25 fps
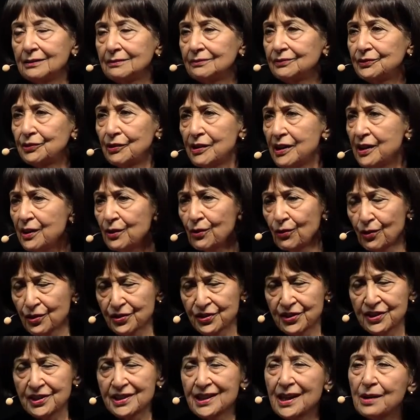Three
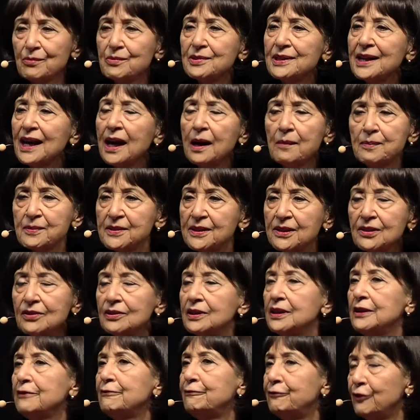courses, I was
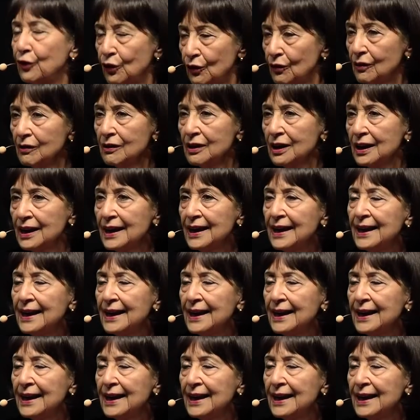absolutely full.